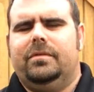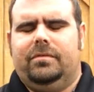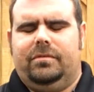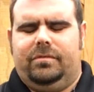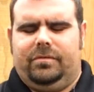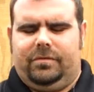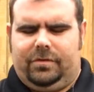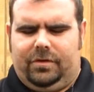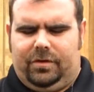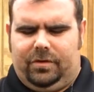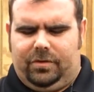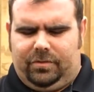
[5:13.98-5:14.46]

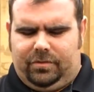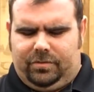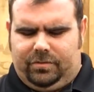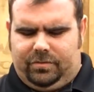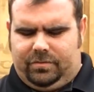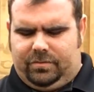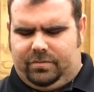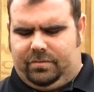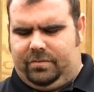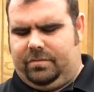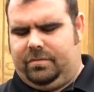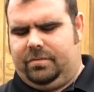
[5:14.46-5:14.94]
So,
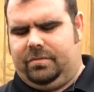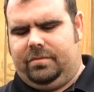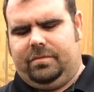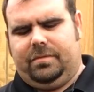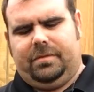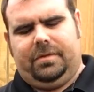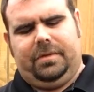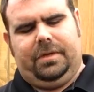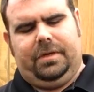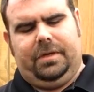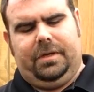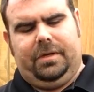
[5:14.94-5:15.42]

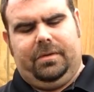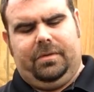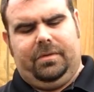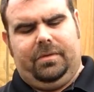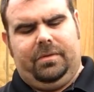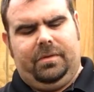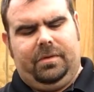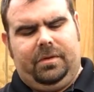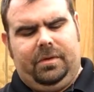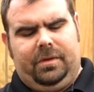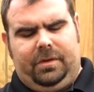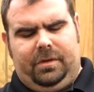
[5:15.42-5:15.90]
you know,
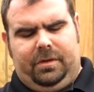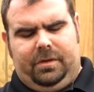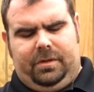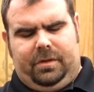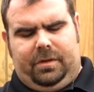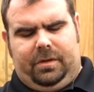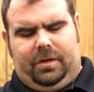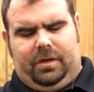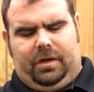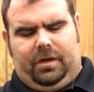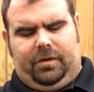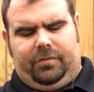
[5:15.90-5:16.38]

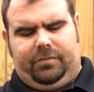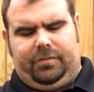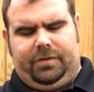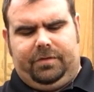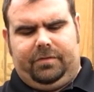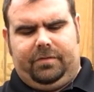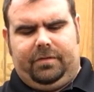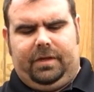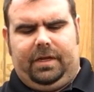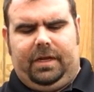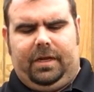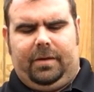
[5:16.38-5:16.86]

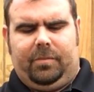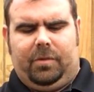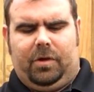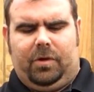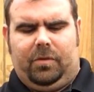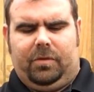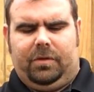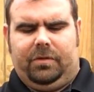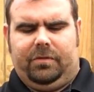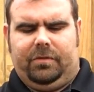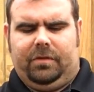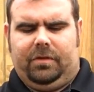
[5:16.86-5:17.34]
obviously I'm
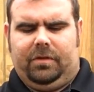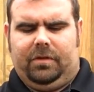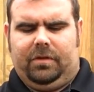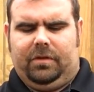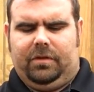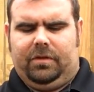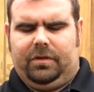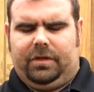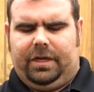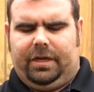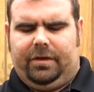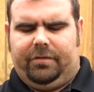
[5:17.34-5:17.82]
always on the
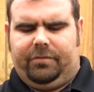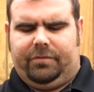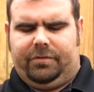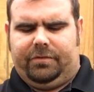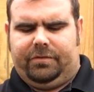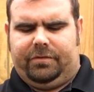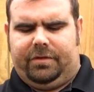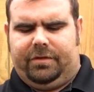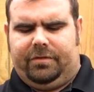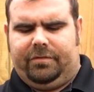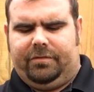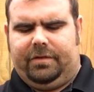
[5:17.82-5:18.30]
lookout for
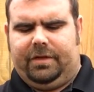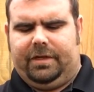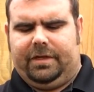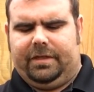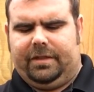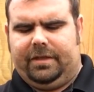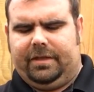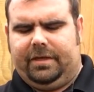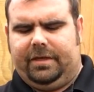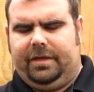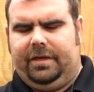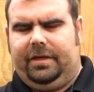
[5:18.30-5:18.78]
stuff like
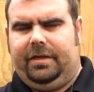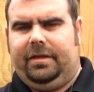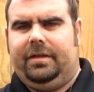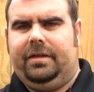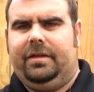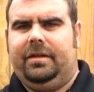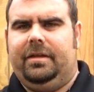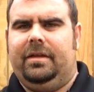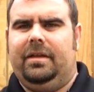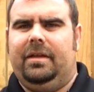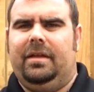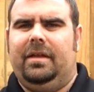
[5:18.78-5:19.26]
that.
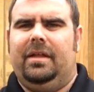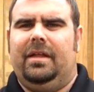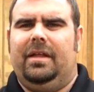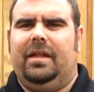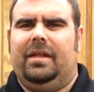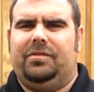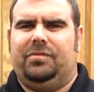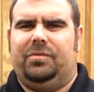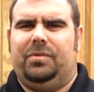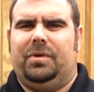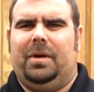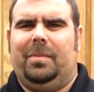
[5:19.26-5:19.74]

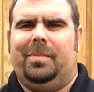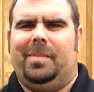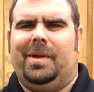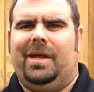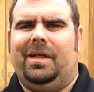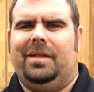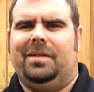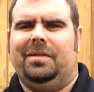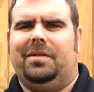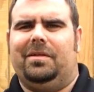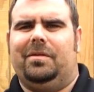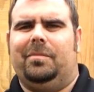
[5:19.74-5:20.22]
That's when I
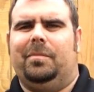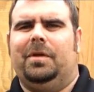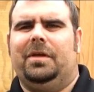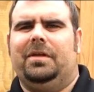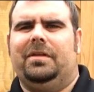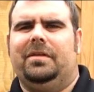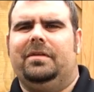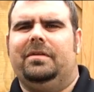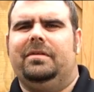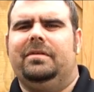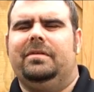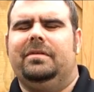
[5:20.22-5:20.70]
buy a lot of
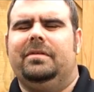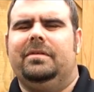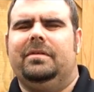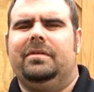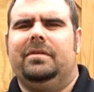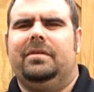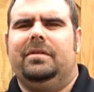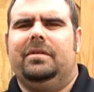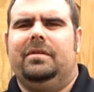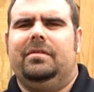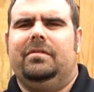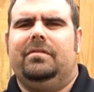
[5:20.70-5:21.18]
my
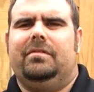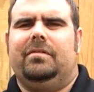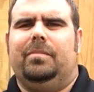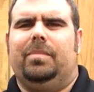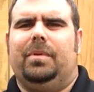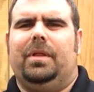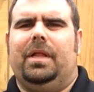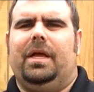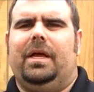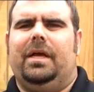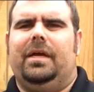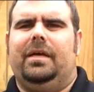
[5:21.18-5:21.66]

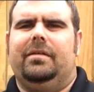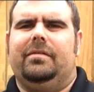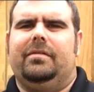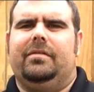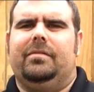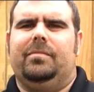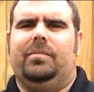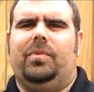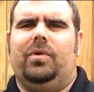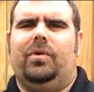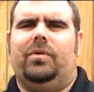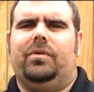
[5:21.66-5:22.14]
supplies
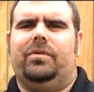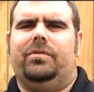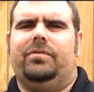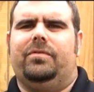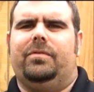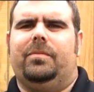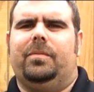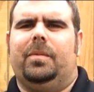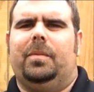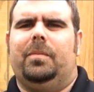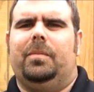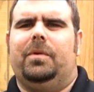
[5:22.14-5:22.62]
and parts
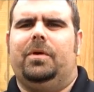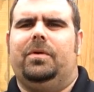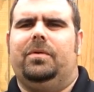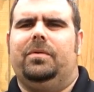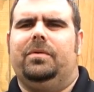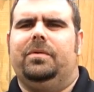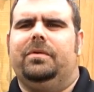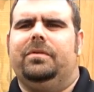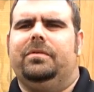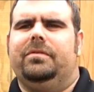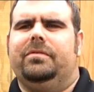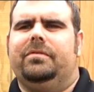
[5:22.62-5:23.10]
for my
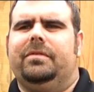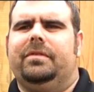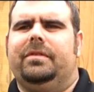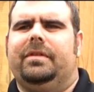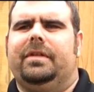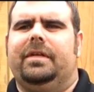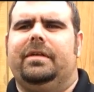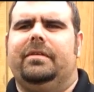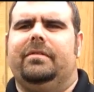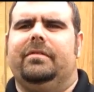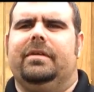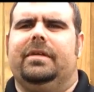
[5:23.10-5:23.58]
mowers and
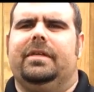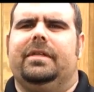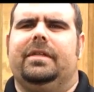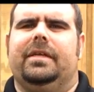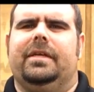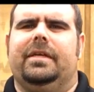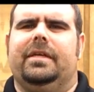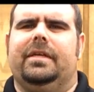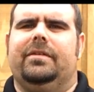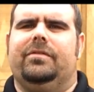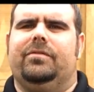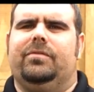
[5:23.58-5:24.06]
things like
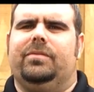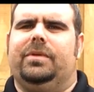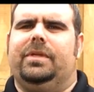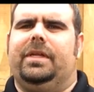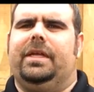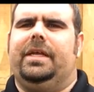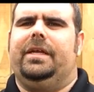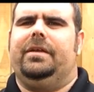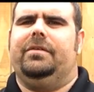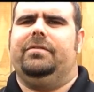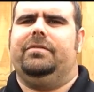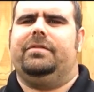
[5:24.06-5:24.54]
that, is when
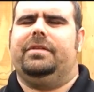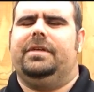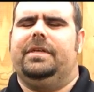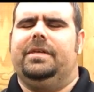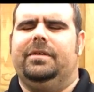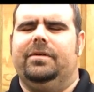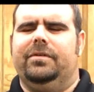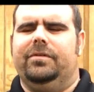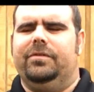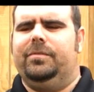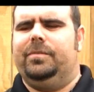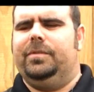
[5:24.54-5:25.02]
they have
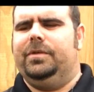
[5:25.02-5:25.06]
sales.